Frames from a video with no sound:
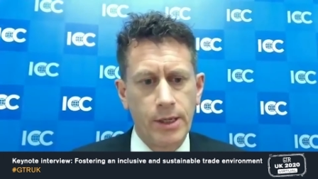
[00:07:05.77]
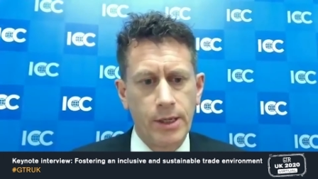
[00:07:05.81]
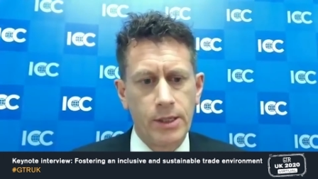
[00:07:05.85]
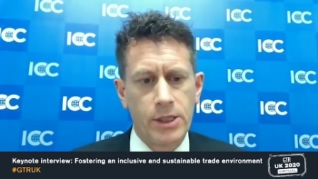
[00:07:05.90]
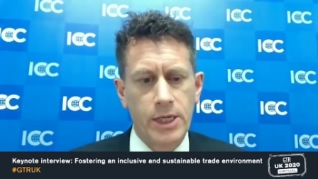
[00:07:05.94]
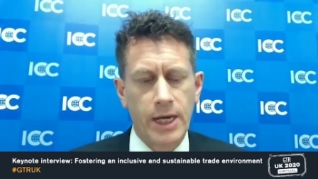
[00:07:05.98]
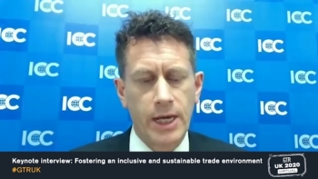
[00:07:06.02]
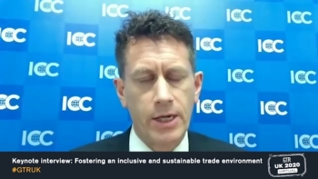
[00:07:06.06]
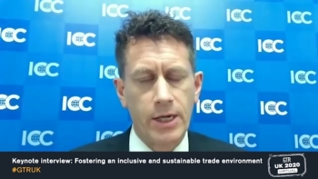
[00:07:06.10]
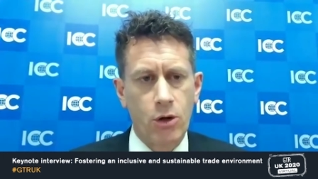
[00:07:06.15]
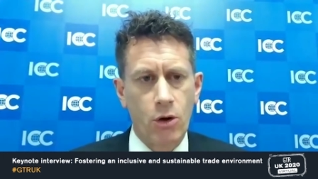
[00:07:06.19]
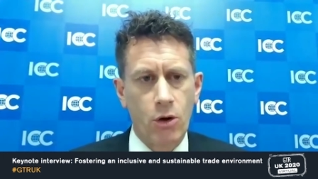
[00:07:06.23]

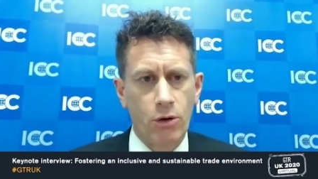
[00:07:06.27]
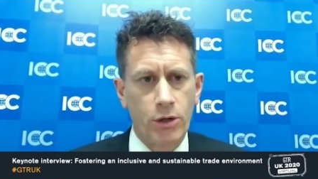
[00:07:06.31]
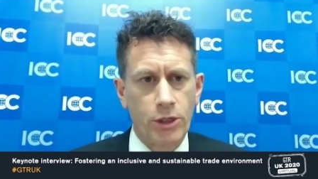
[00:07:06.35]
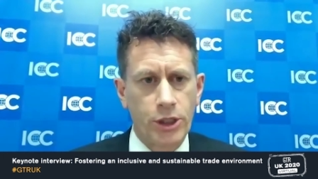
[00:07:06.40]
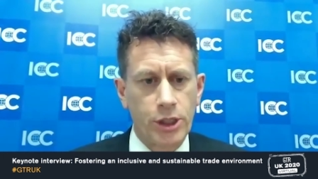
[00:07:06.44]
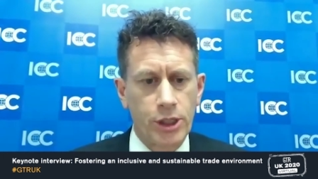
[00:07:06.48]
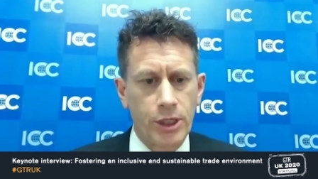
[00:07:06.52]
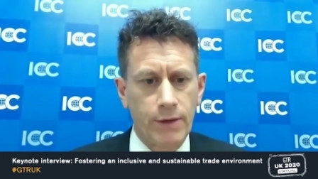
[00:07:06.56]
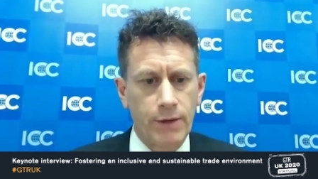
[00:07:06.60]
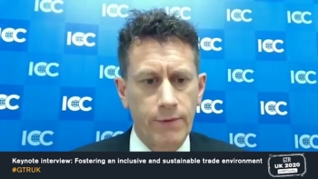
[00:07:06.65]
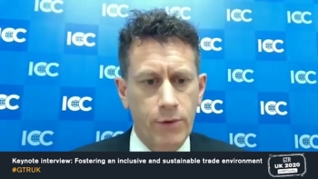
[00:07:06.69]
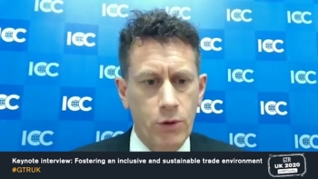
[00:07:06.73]

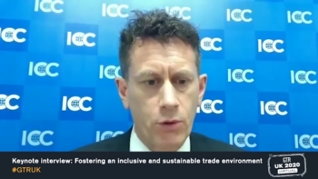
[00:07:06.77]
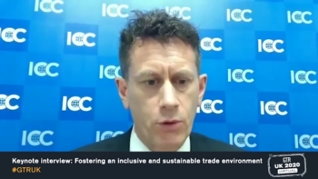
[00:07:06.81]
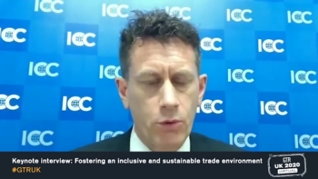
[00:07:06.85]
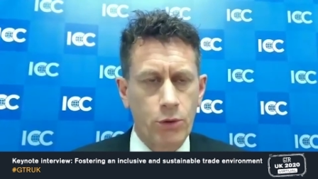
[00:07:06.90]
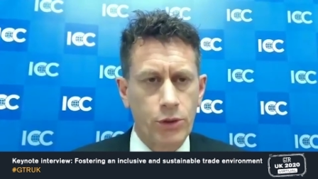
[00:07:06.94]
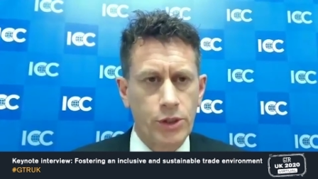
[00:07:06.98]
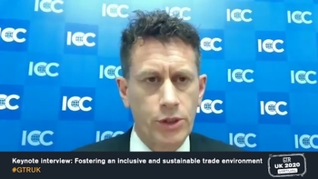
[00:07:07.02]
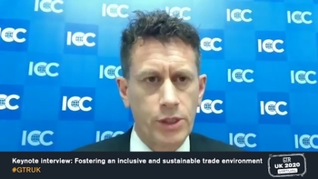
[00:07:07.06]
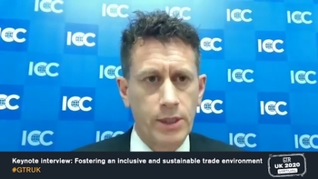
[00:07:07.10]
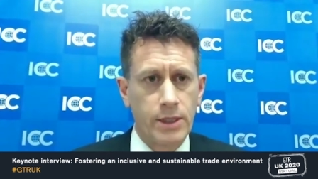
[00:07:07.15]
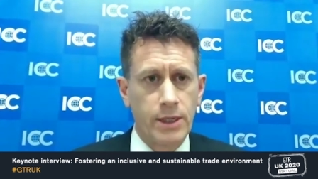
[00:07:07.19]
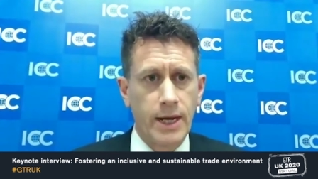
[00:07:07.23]
technology, of
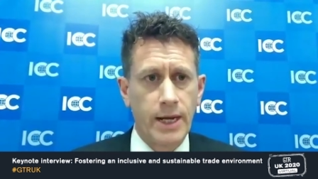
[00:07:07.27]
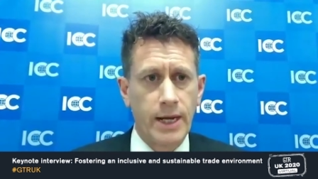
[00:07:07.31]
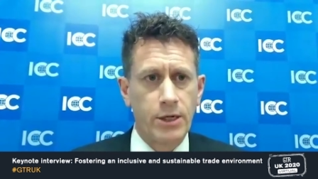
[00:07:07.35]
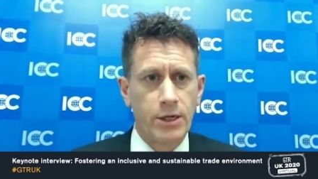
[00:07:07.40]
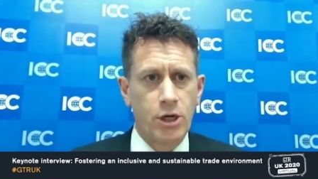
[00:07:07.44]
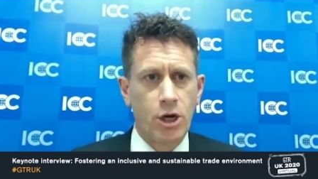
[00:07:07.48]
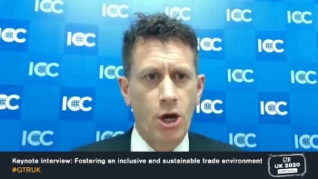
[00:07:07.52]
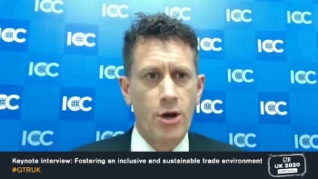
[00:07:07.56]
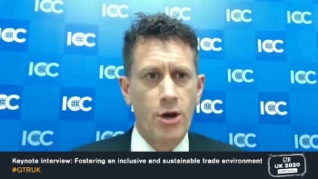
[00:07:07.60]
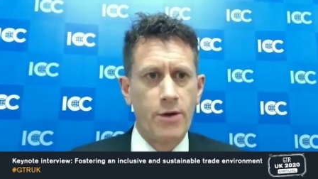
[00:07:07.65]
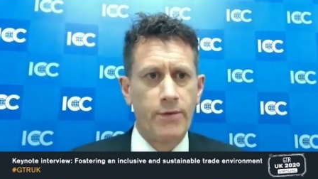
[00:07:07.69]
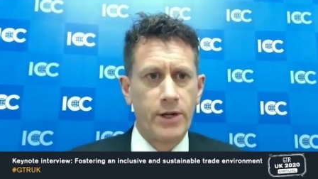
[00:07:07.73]
course, and
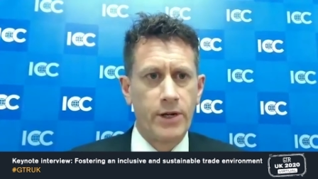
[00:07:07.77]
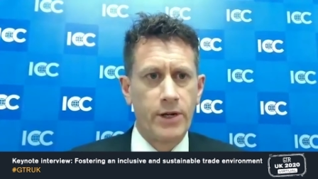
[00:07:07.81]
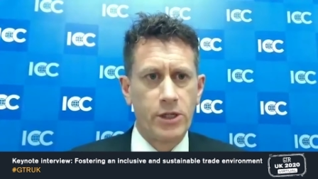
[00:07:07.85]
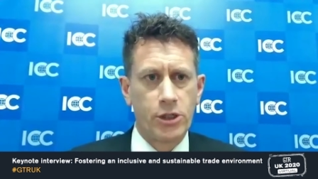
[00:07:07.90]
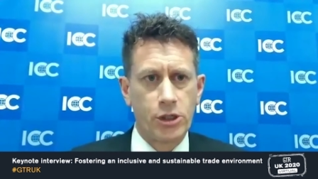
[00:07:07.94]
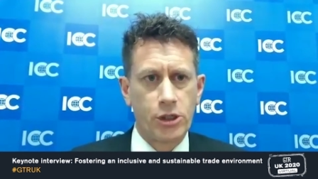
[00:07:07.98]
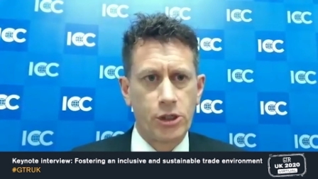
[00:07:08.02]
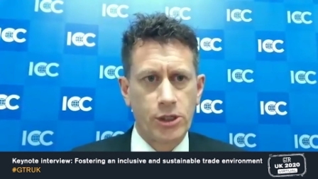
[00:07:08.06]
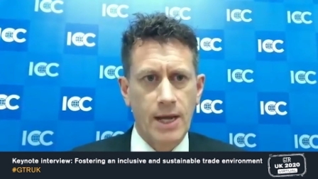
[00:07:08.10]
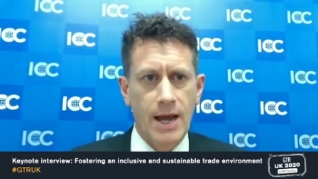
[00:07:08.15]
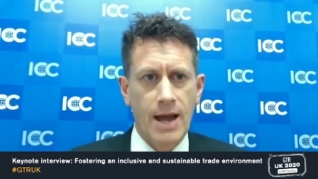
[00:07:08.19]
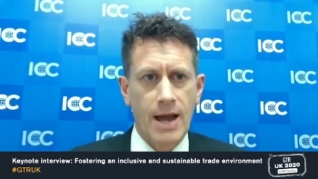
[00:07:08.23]
COVID is
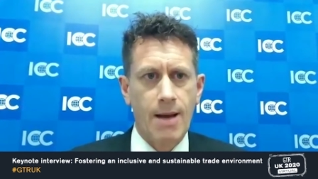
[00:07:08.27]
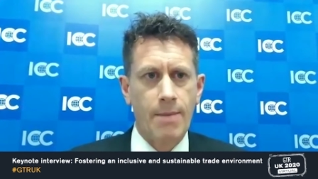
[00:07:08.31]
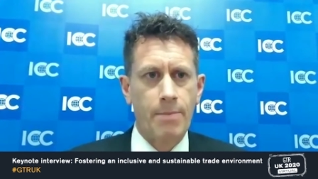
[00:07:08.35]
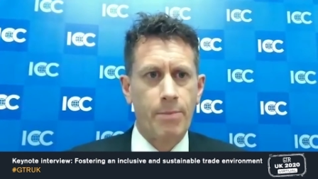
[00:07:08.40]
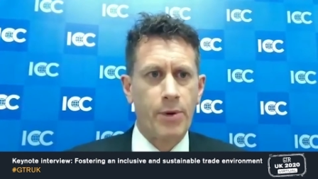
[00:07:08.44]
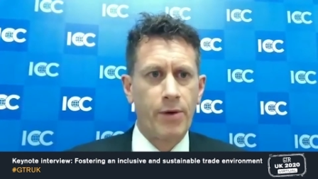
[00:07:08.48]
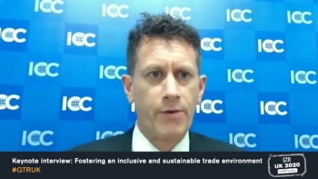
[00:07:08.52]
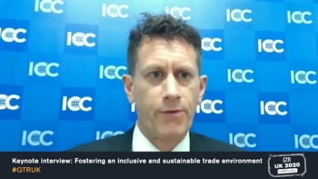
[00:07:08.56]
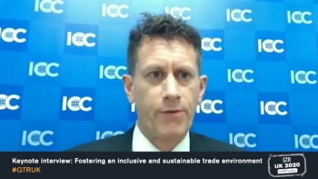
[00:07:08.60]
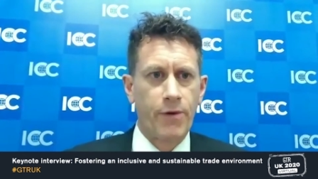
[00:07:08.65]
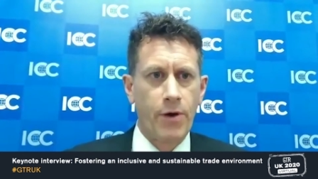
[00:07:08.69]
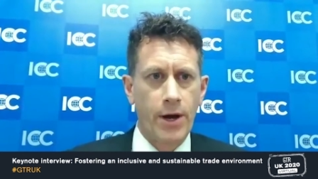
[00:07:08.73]
just
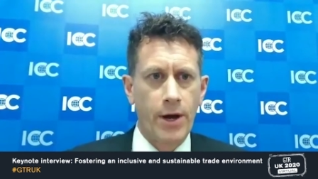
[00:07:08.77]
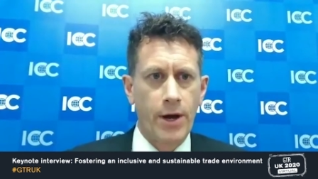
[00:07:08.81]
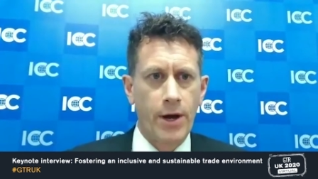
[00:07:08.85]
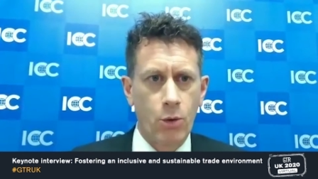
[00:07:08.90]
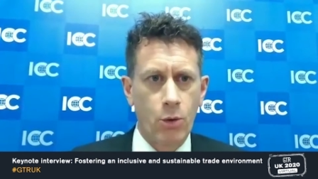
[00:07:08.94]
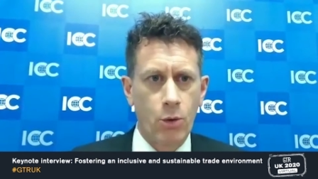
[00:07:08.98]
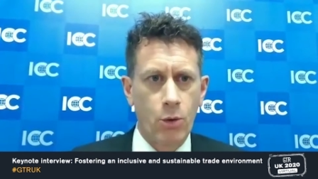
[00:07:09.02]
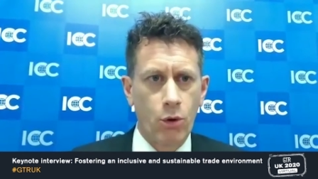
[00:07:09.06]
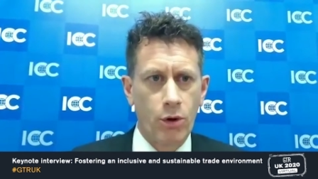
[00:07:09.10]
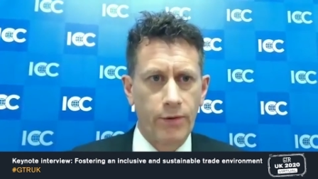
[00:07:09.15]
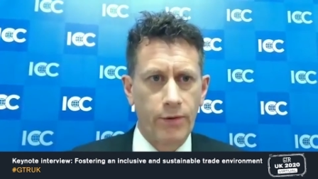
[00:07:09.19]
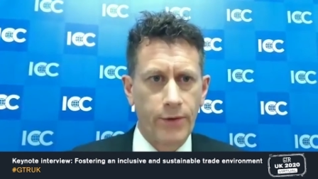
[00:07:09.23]
amplifying
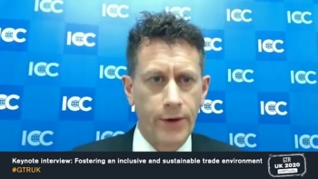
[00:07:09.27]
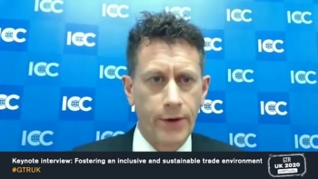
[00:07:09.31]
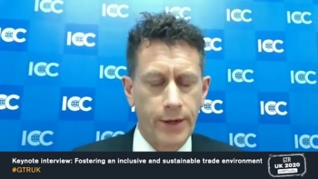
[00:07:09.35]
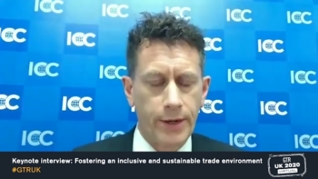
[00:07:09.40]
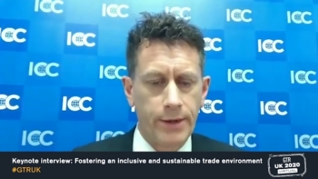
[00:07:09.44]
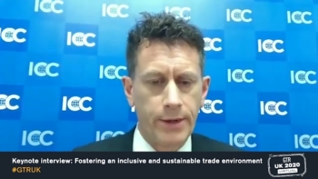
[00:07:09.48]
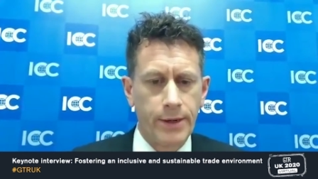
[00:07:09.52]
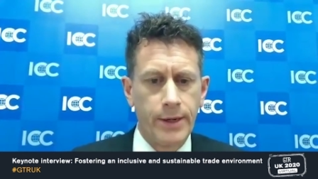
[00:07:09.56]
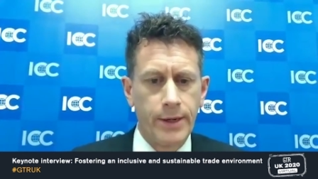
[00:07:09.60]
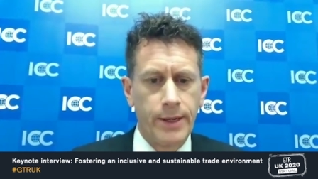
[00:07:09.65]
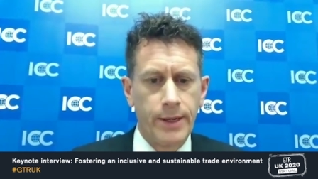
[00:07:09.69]
all of it.